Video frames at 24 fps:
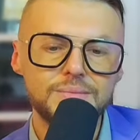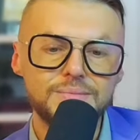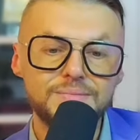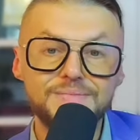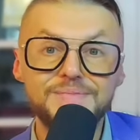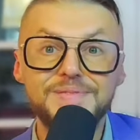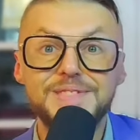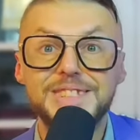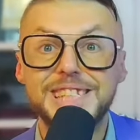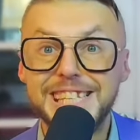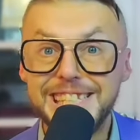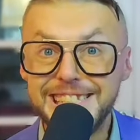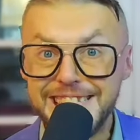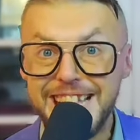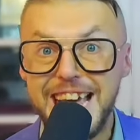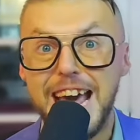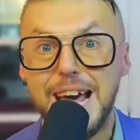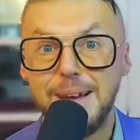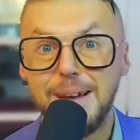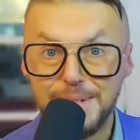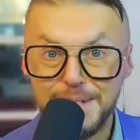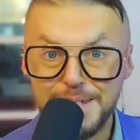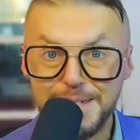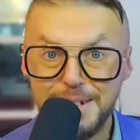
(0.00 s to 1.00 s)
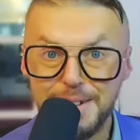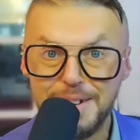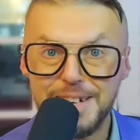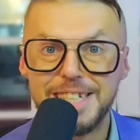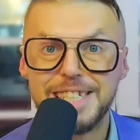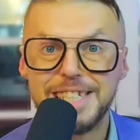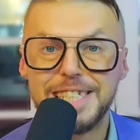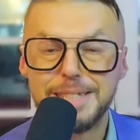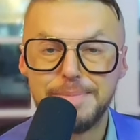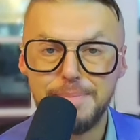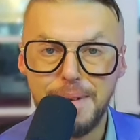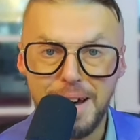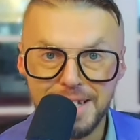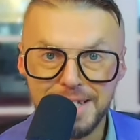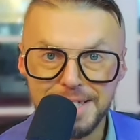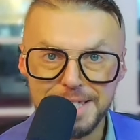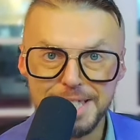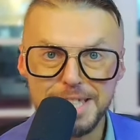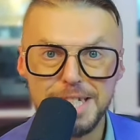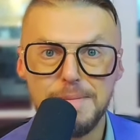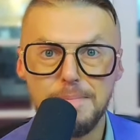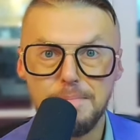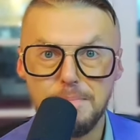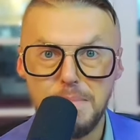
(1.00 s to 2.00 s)
This episode is
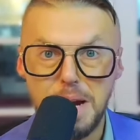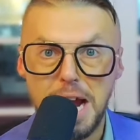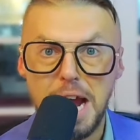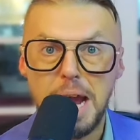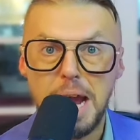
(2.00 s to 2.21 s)
sponsored by